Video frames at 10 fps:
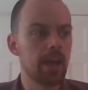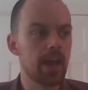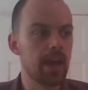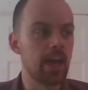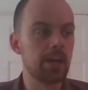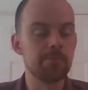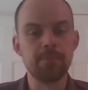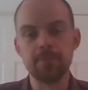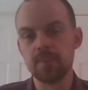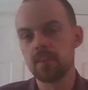
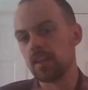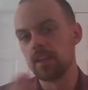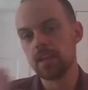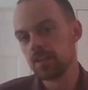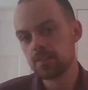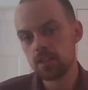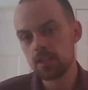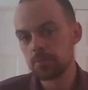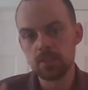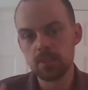and it is going
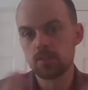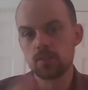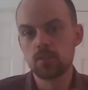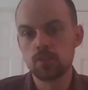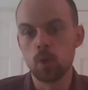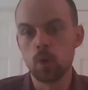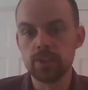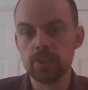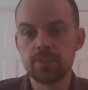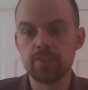to be
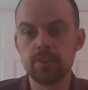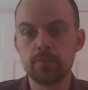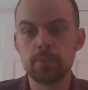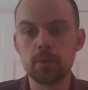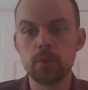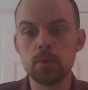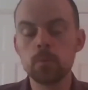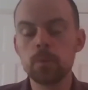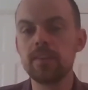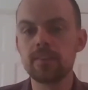totally different, but
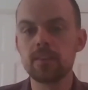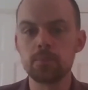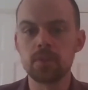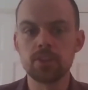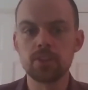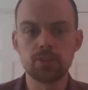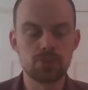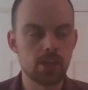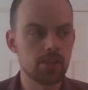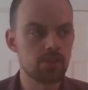we need to embrace
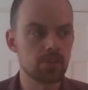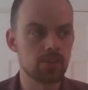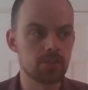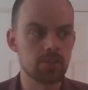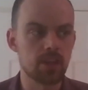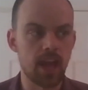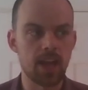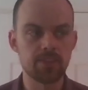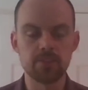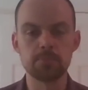those changes
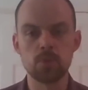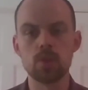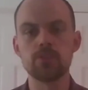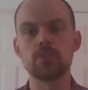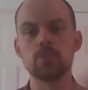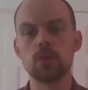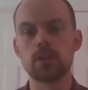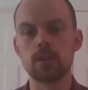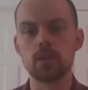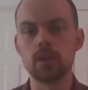as employees at
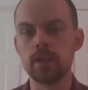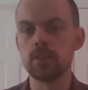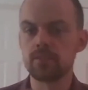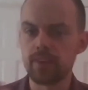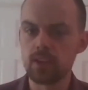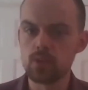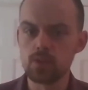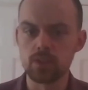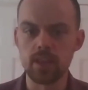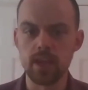work in the
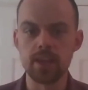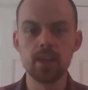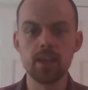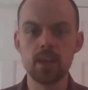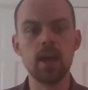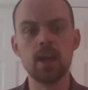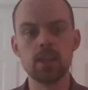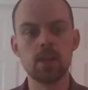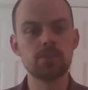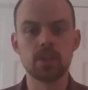venues, and then it
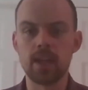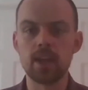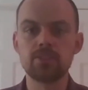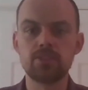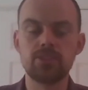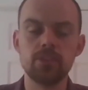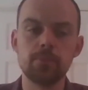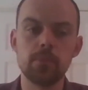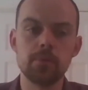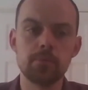allows our guests
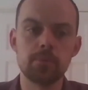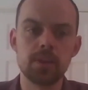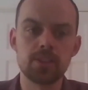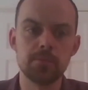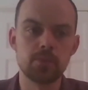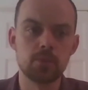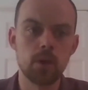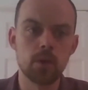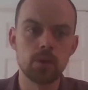to embrace them as well,